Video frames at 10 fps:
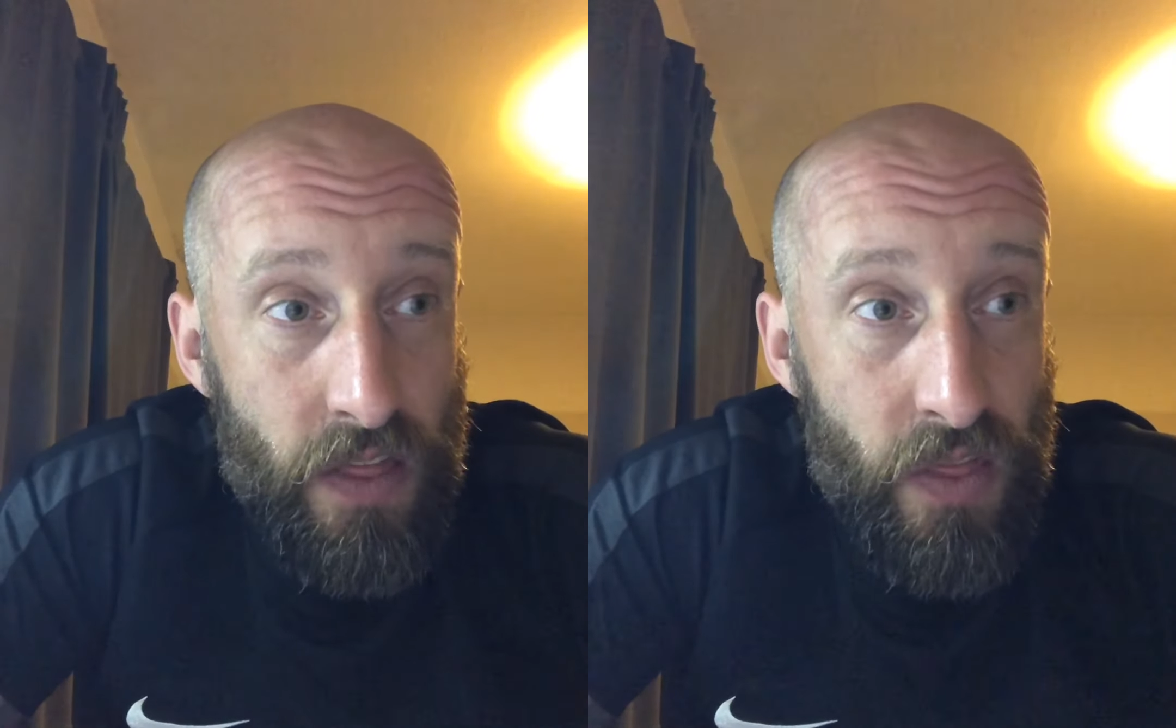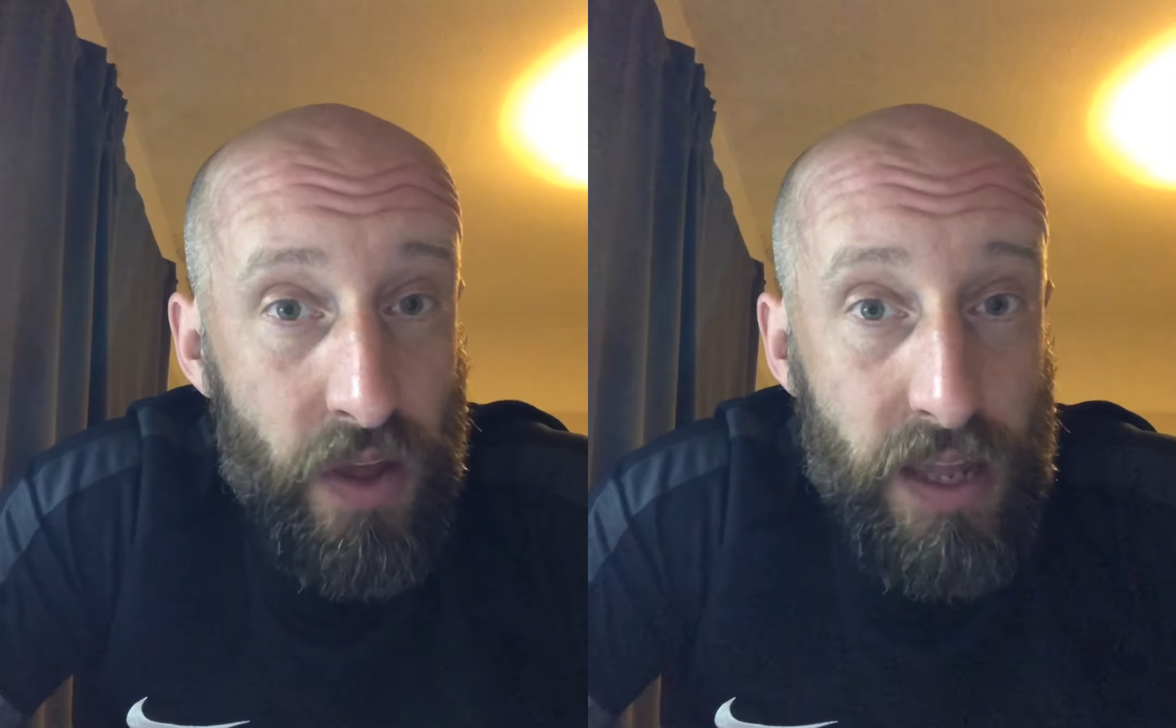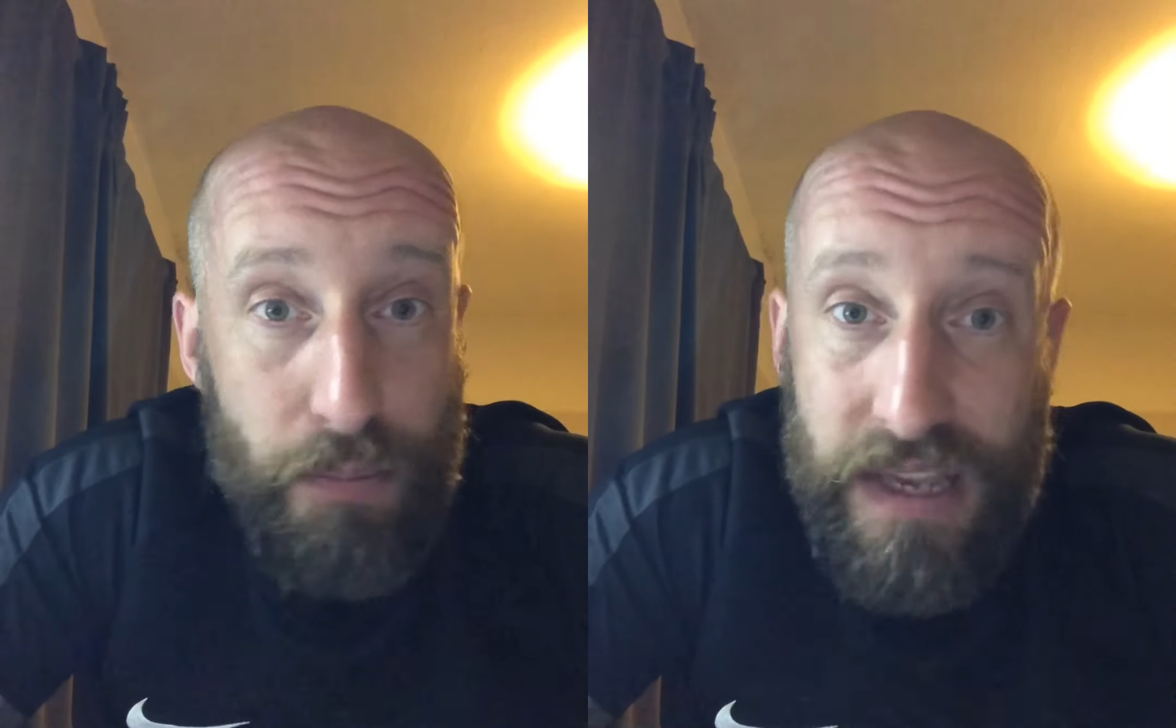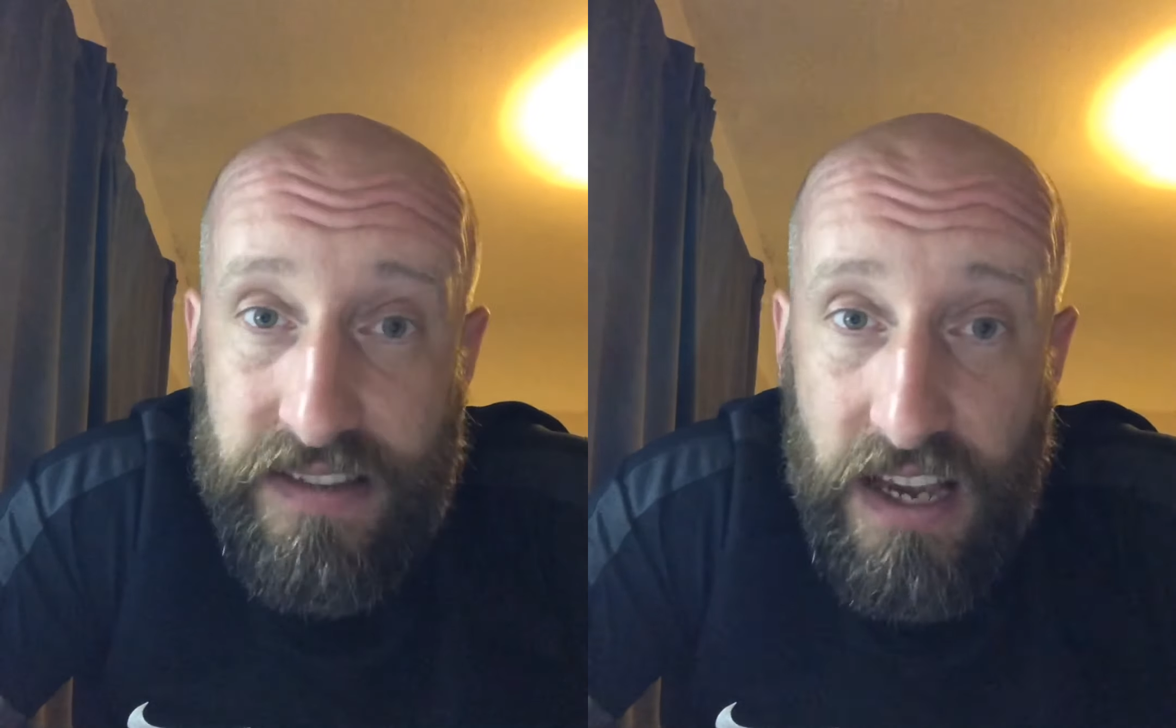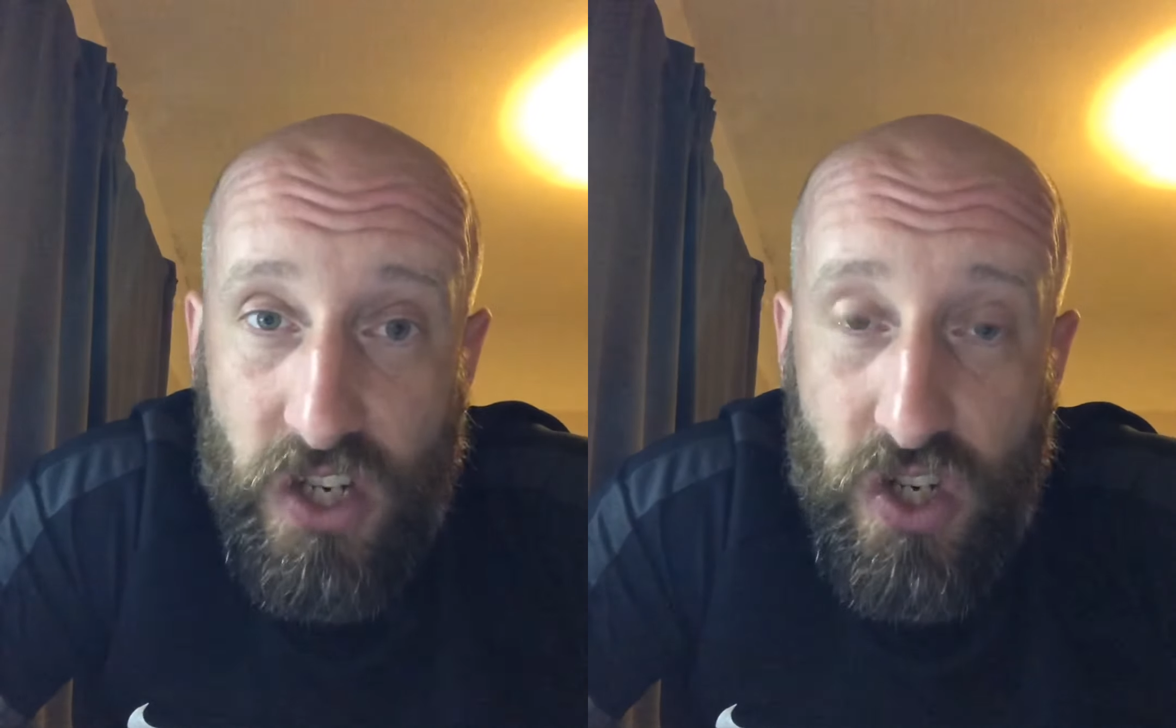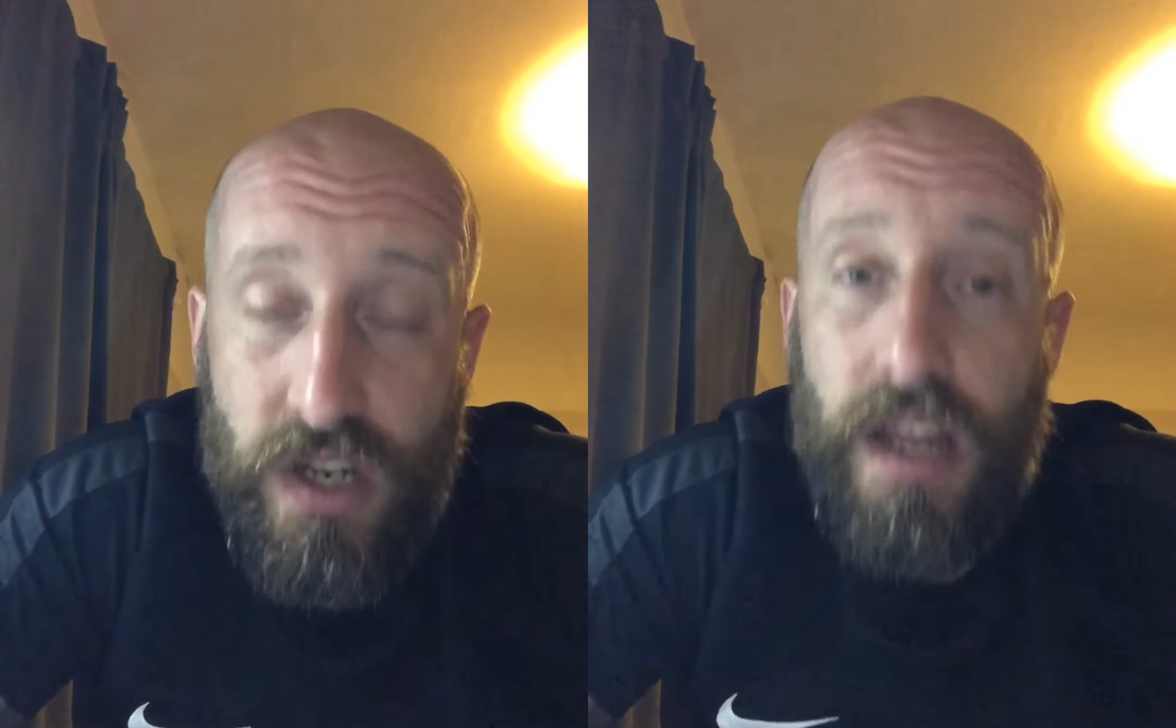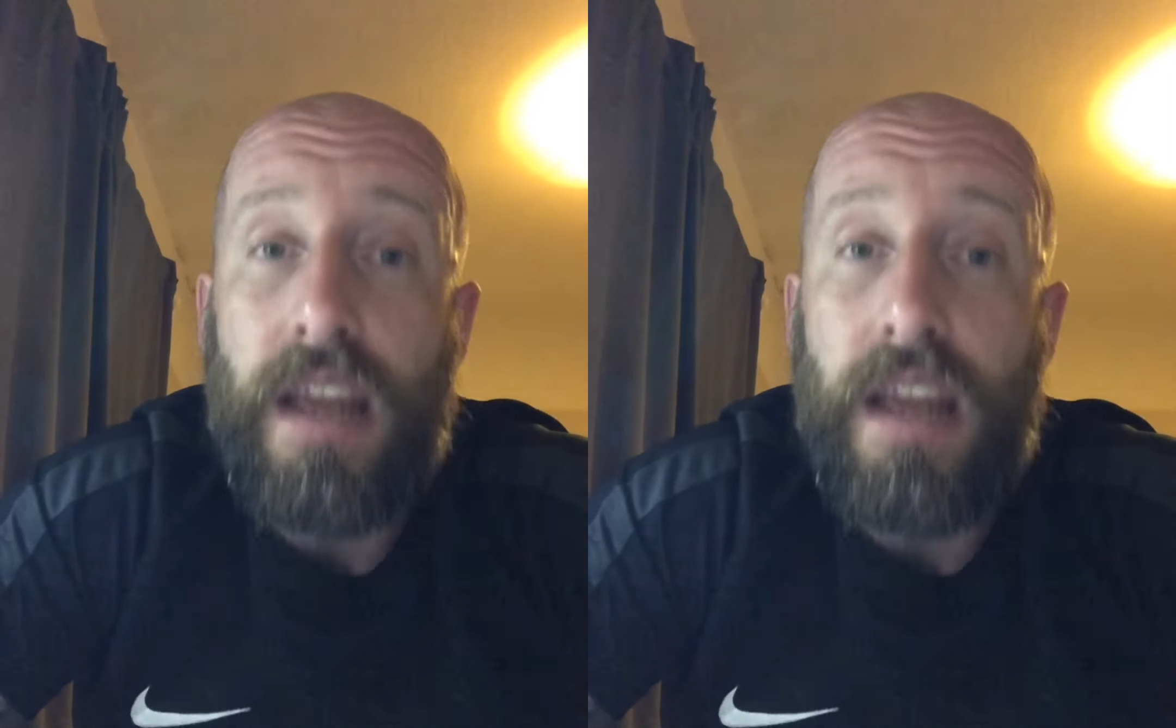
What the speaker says: the B section